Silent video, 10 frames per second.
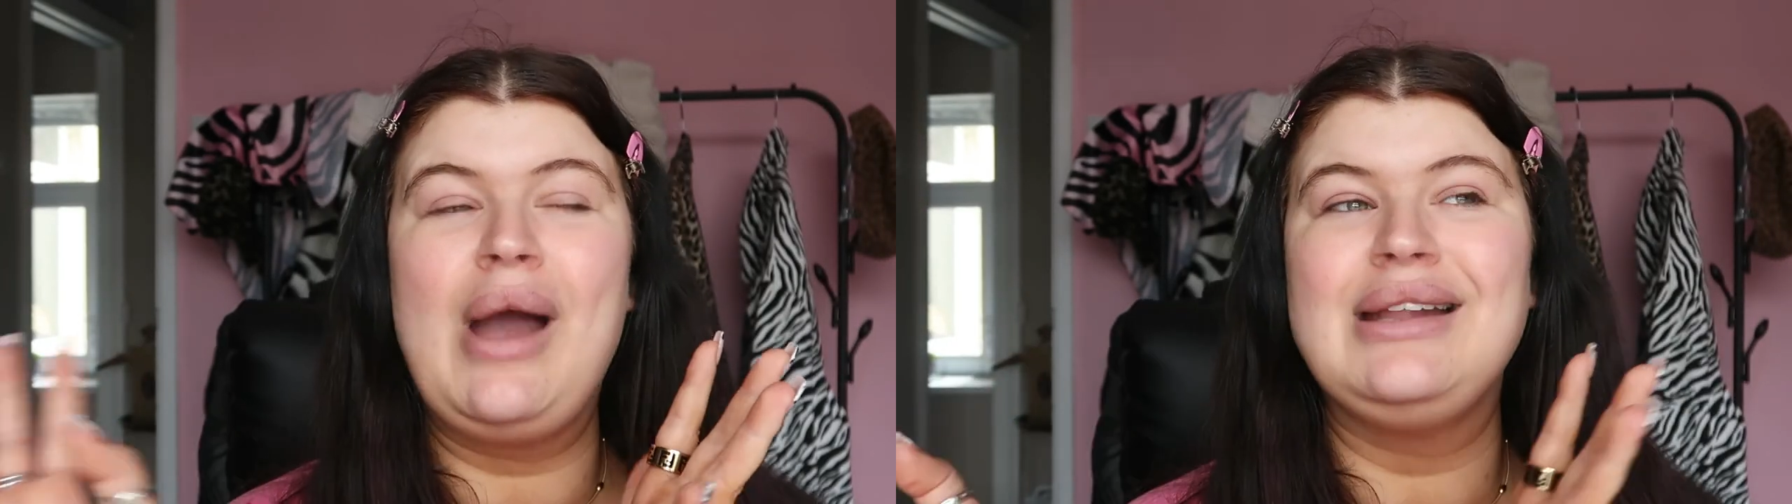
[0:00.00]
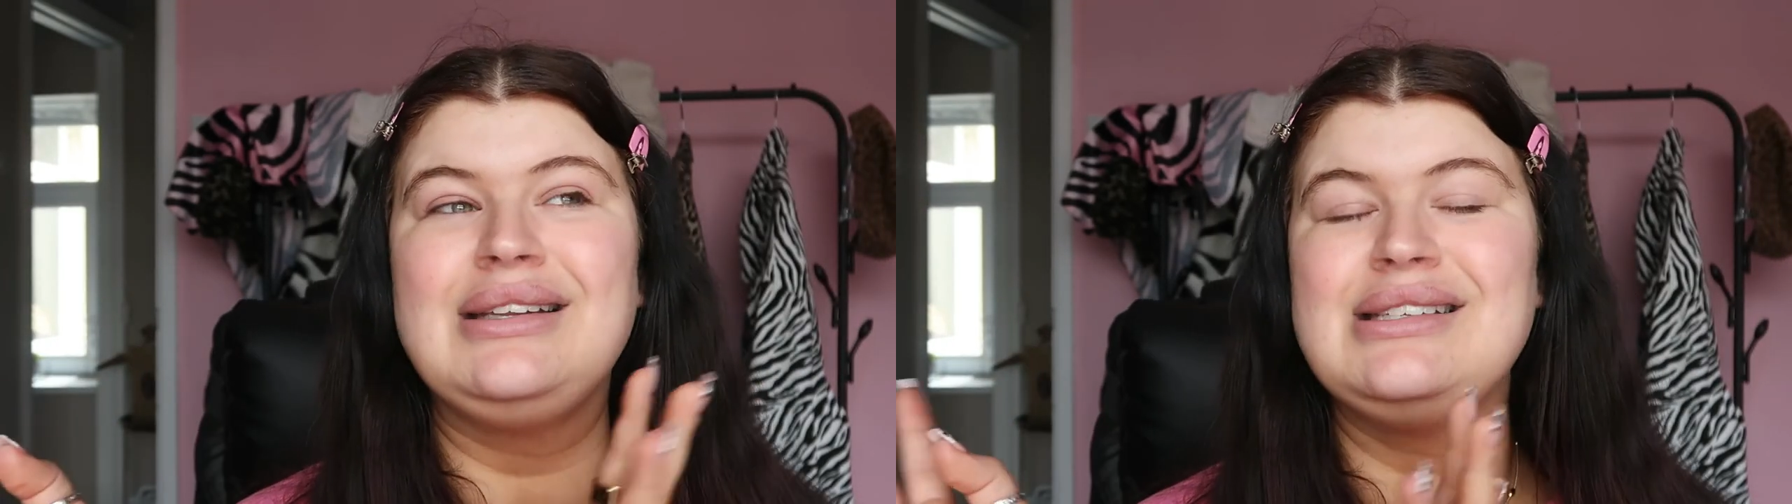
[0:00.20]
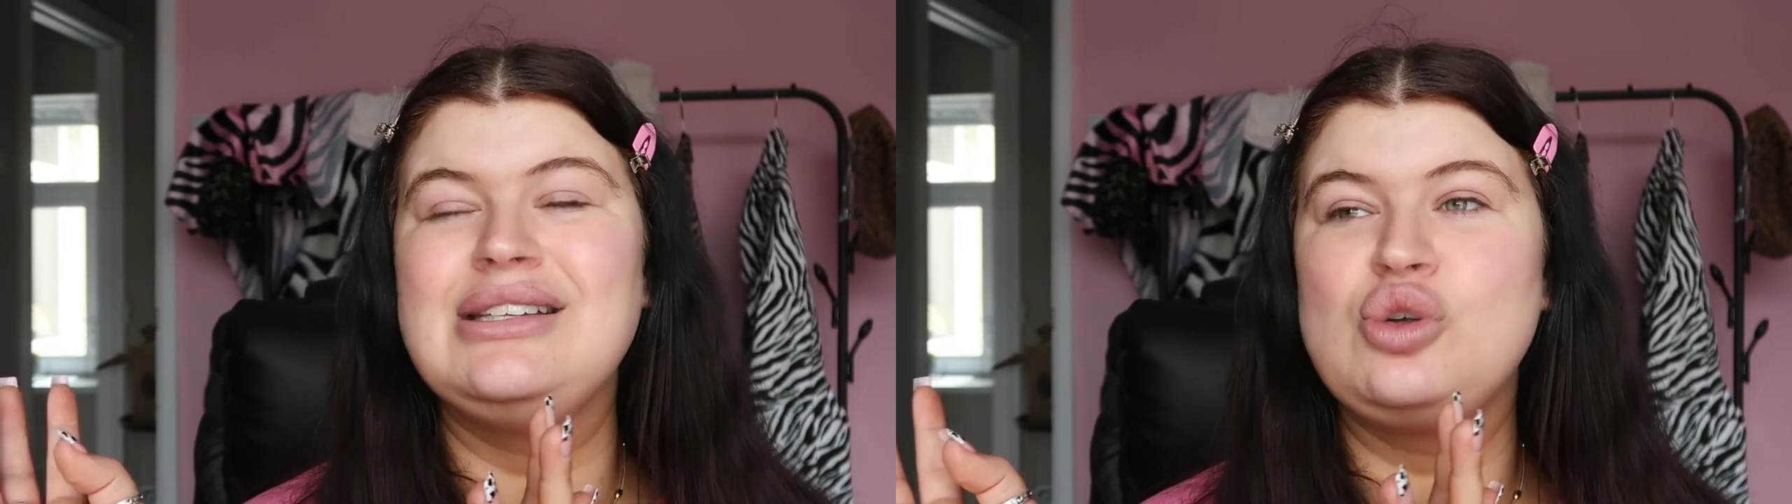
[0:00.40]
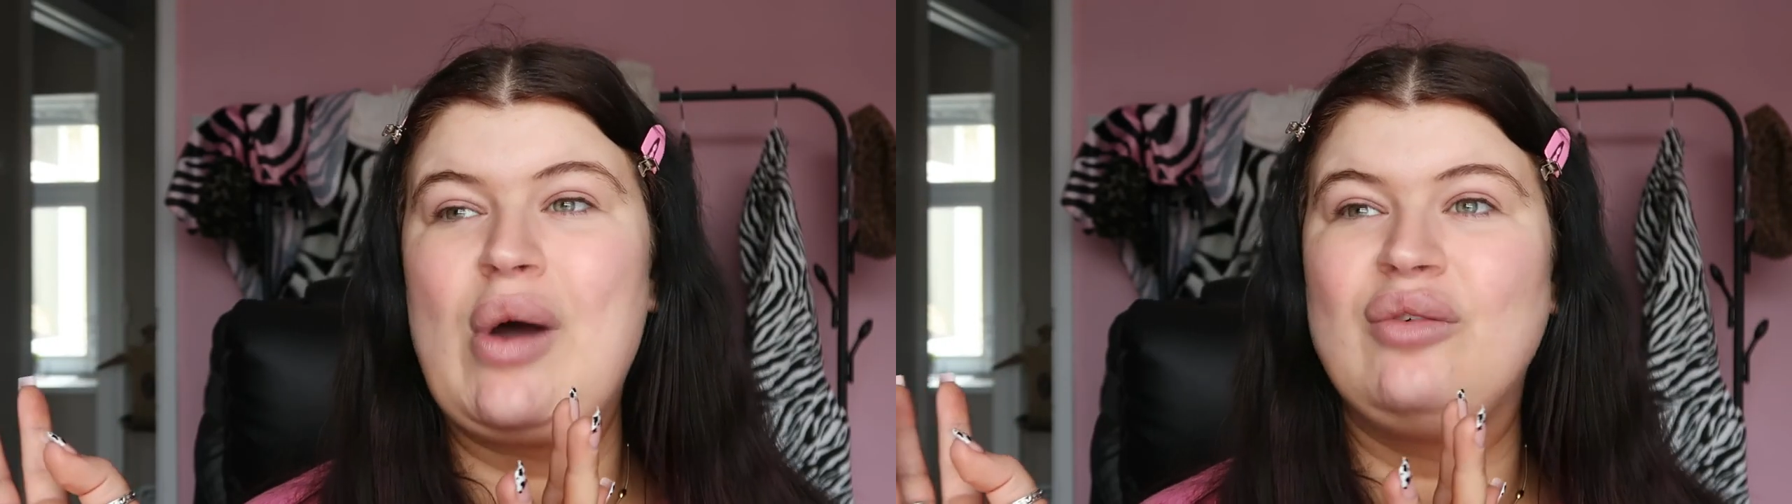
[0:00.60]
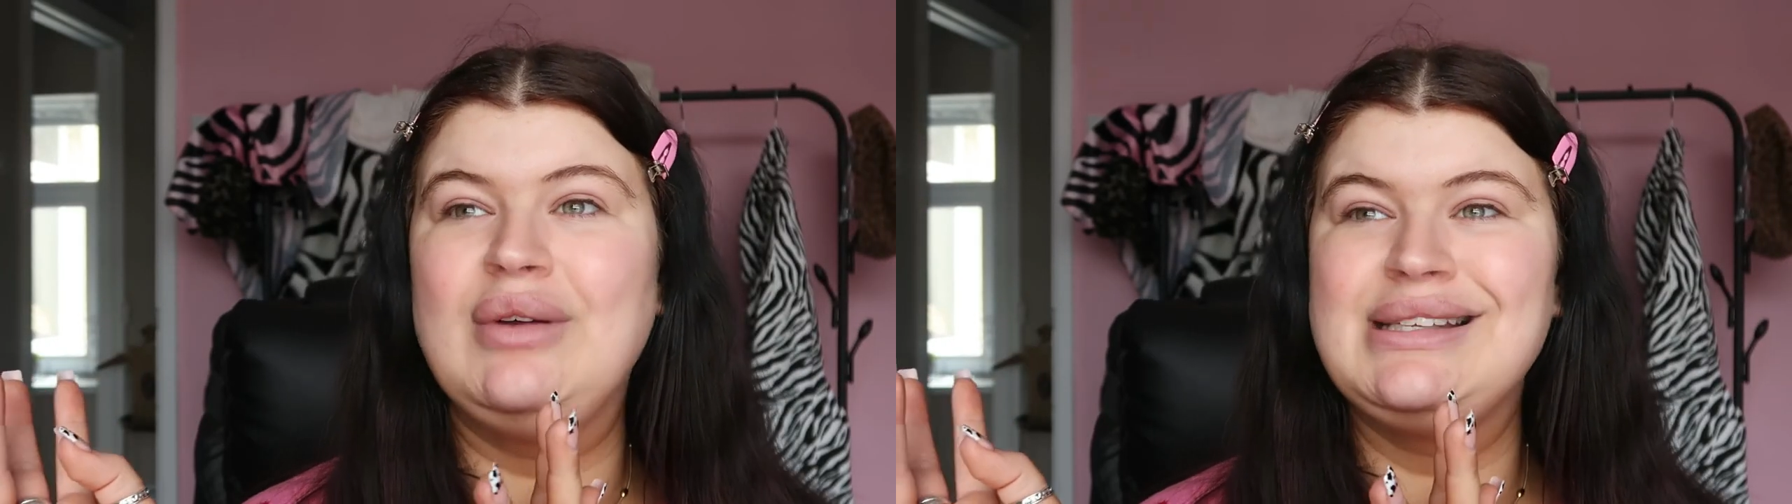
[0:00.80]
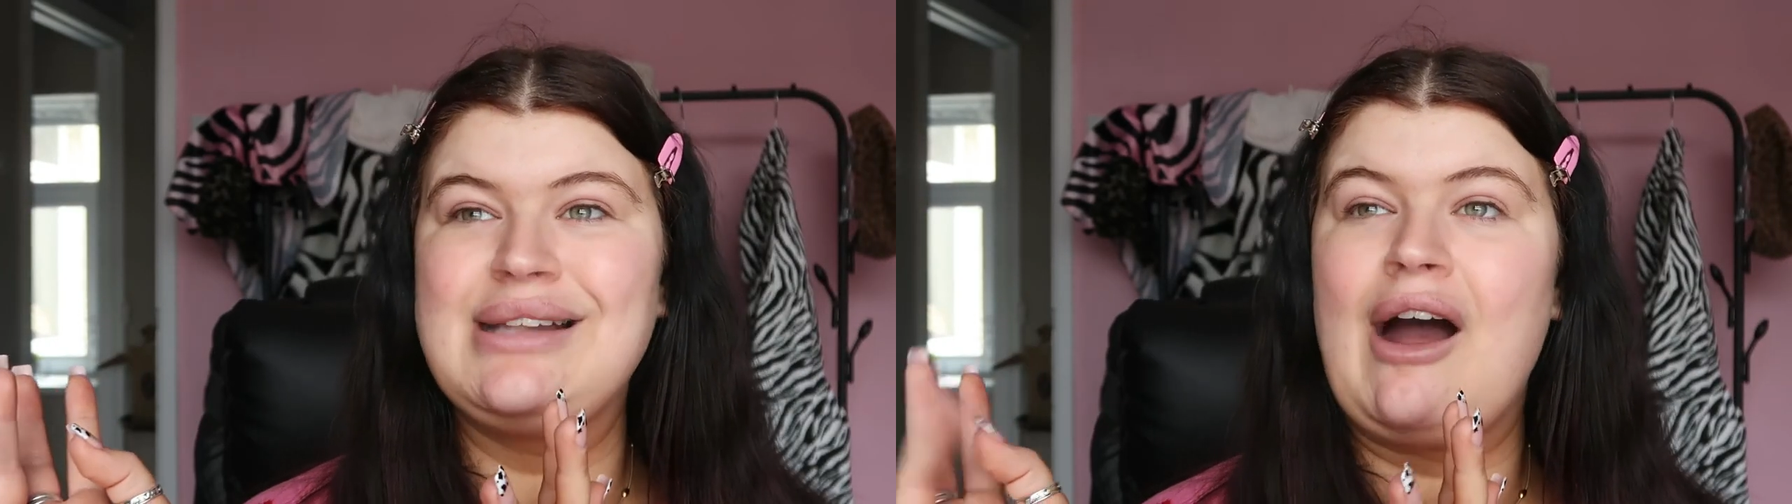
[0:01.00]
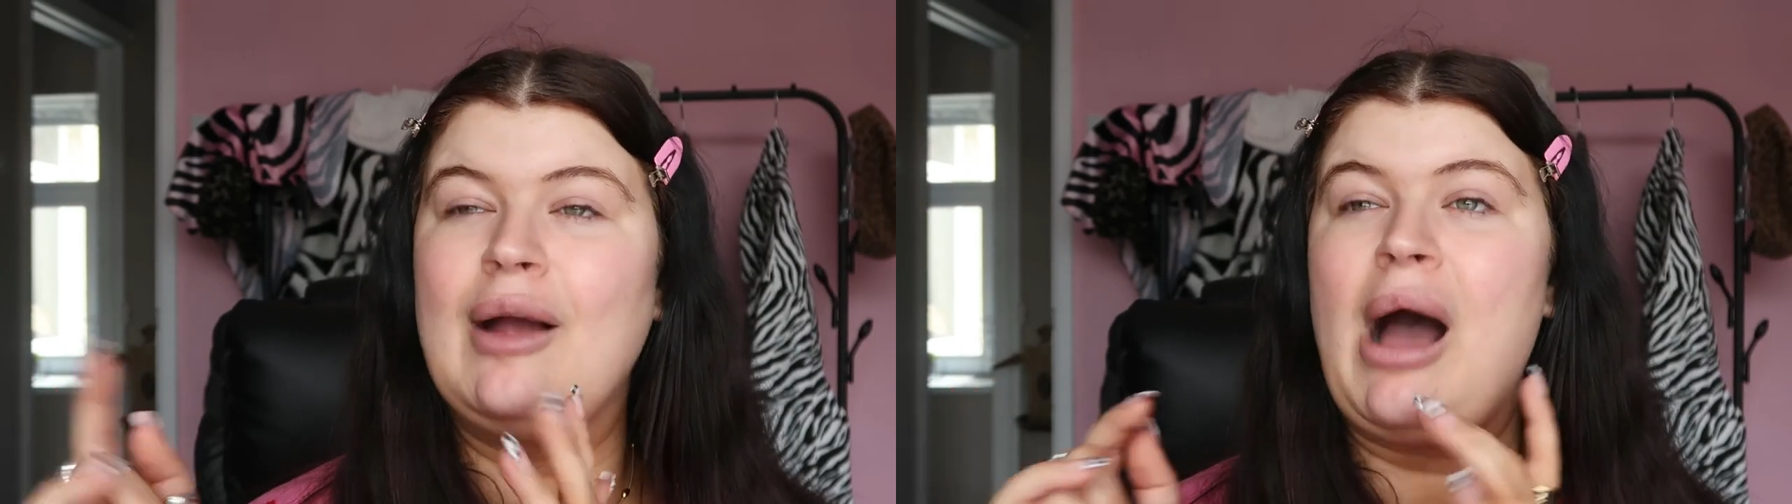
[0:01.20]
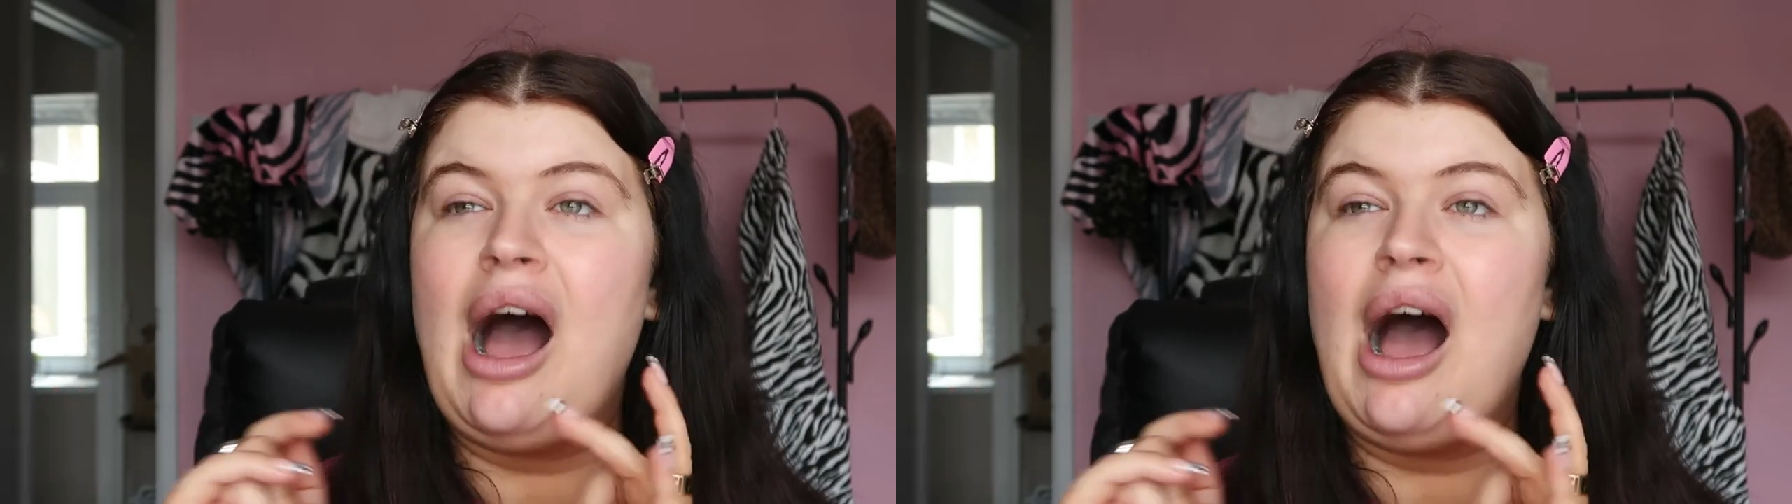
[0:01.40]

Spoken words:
wedding is in 12 weeks time.